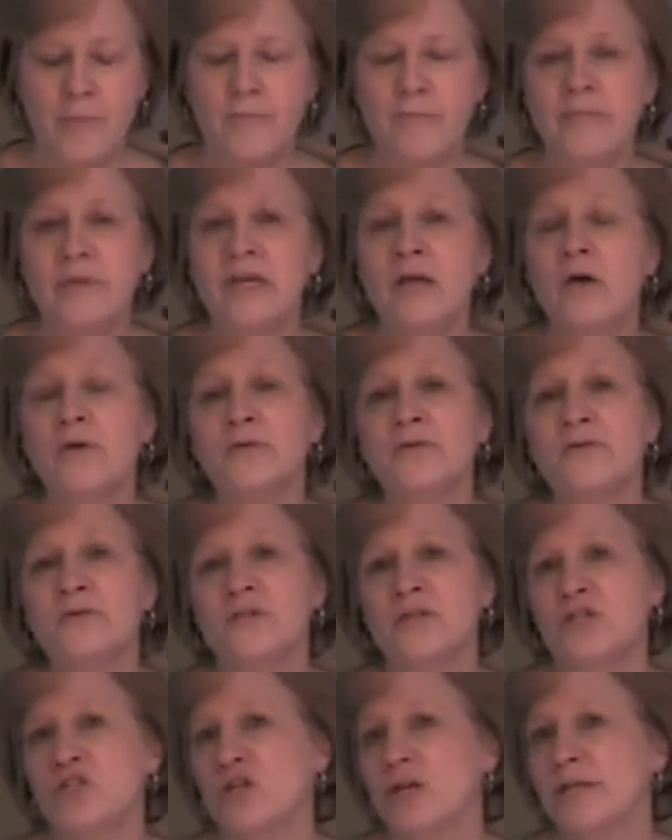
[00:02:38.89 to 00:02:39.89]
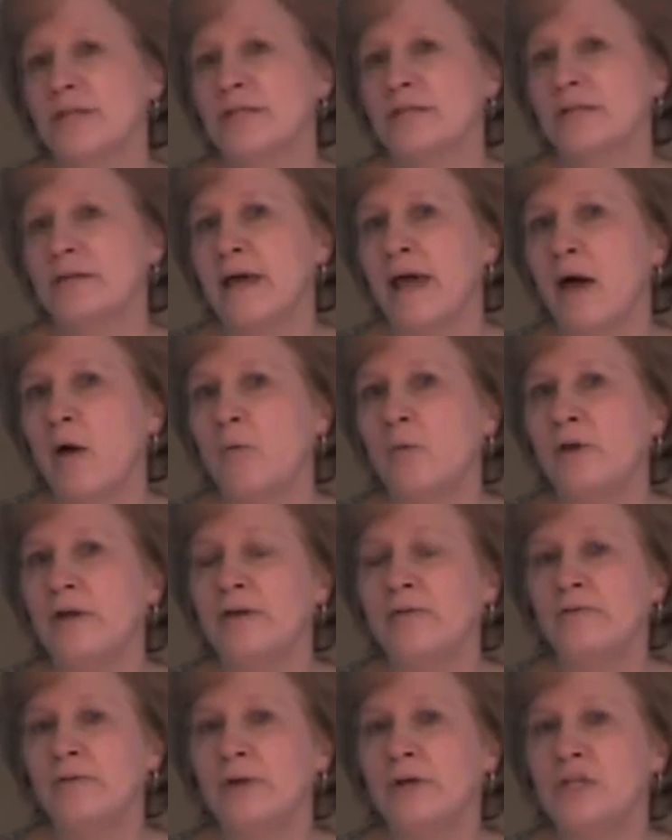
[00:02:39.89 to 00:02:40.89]
He also suggests that
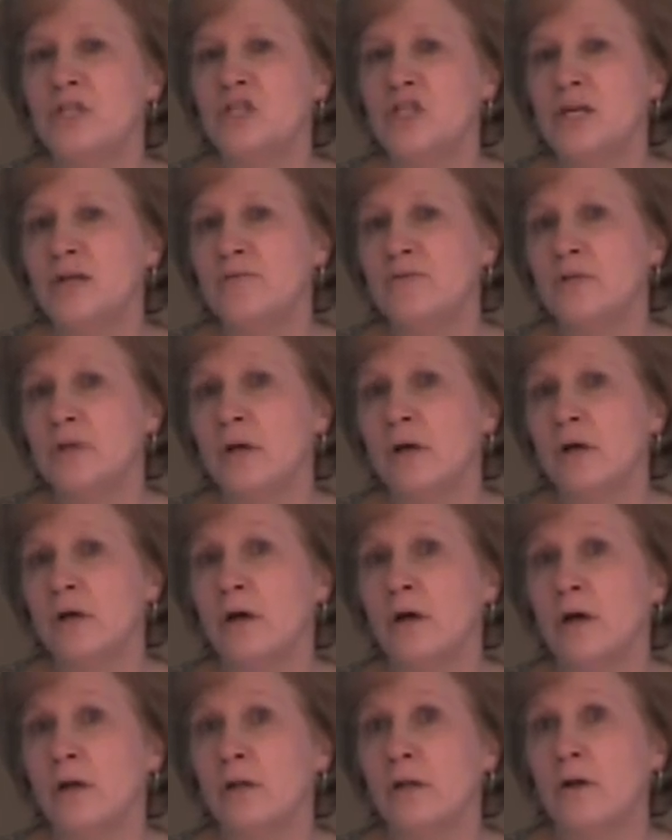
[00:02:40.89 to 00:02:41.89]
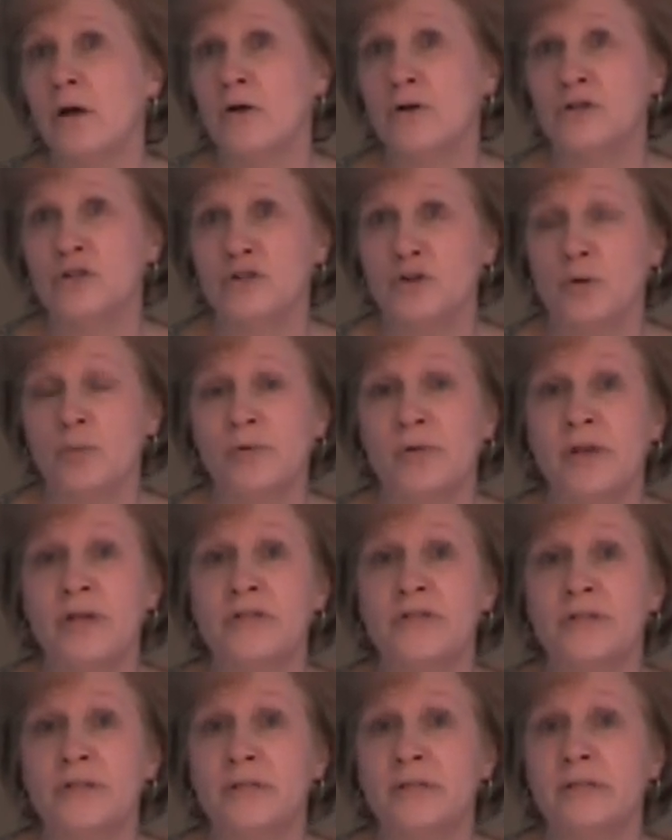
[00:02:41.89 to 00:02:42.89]
we've achieved large
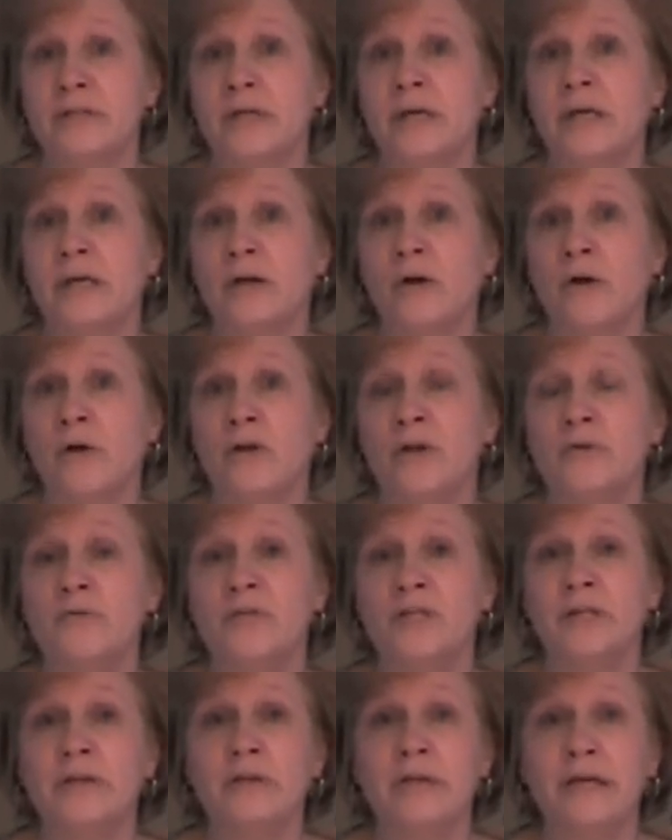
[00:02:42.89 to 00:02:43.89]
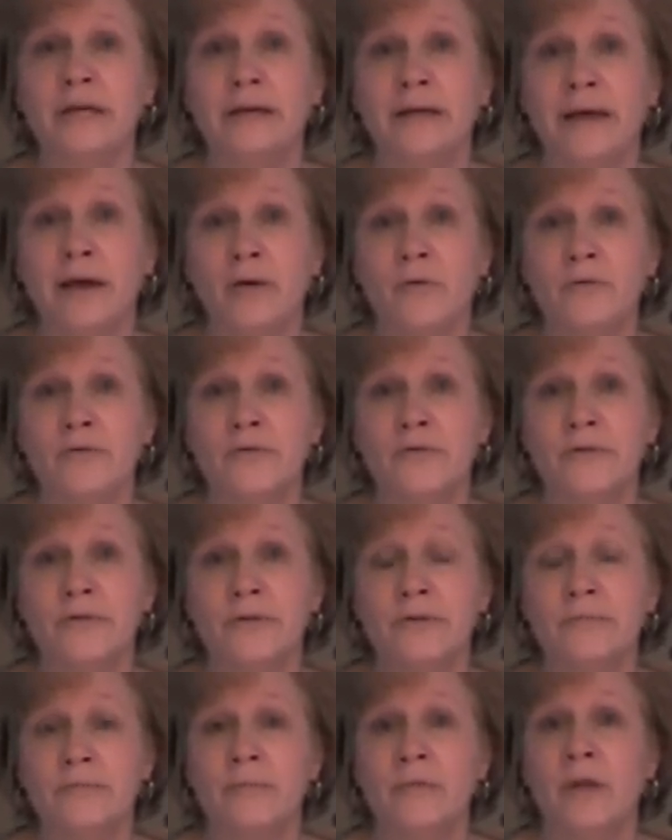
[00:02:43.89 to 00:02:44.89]
surpluses in our utility
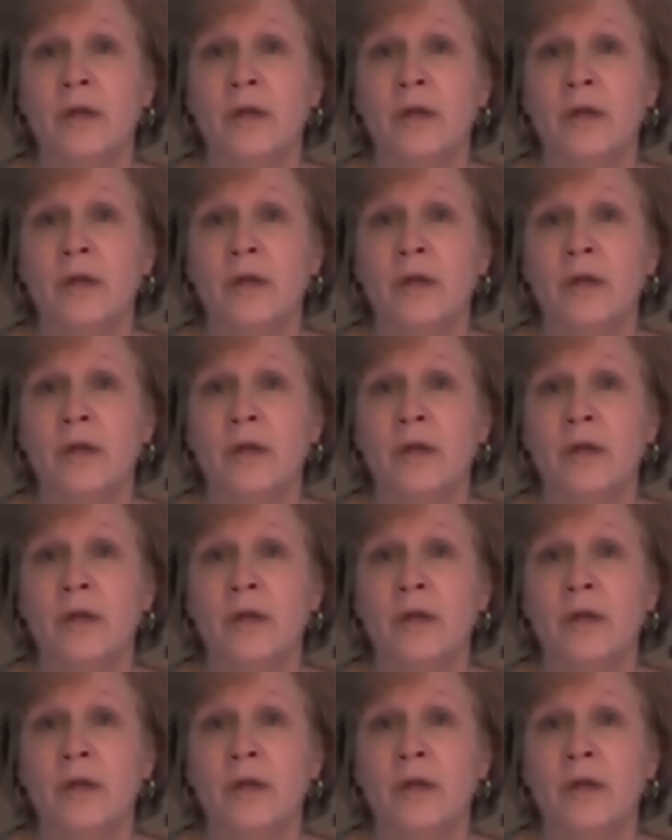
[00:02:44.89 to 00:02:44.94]
accounts.